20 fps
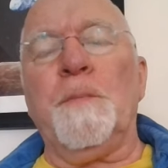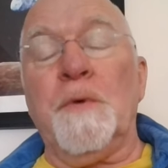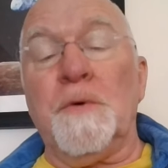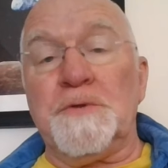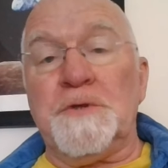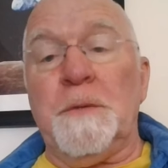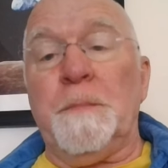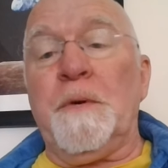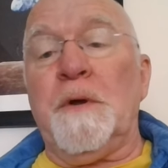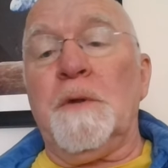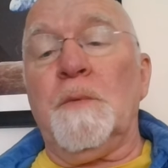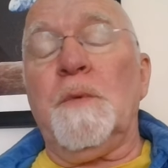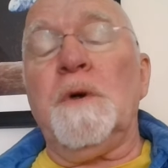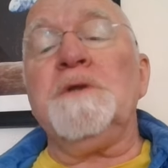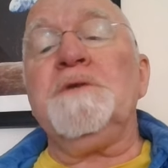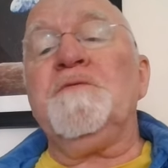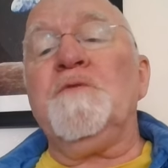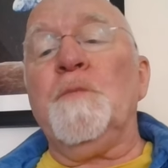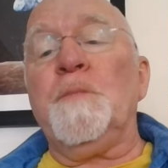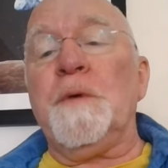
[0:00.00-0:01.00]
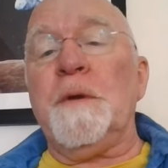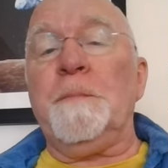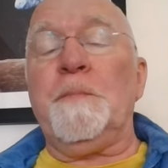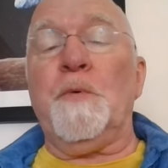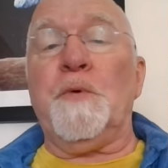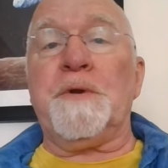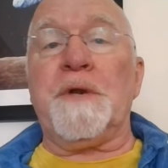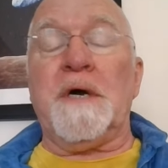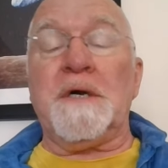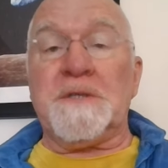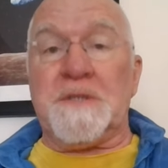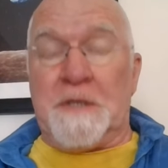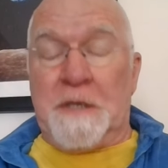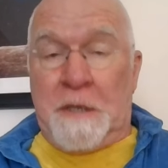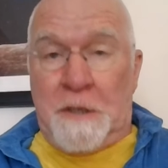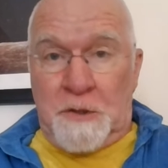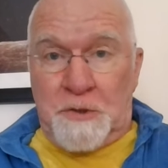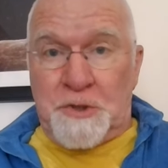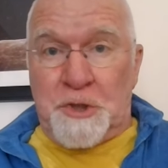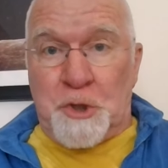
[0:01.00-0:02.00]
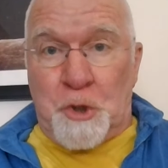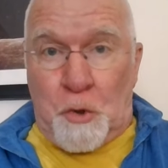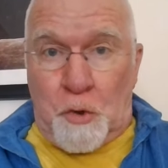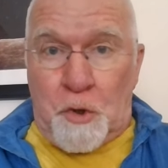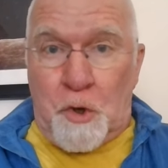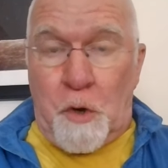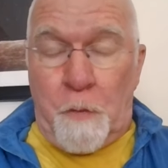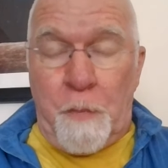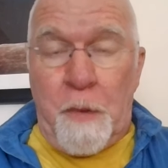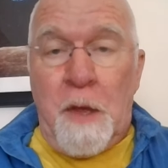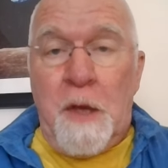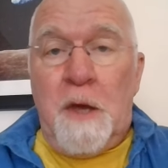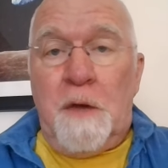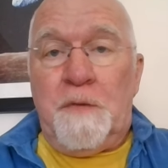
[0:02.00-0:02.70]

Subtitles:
brought to you by the wonderful people at AskTheAnswer.com,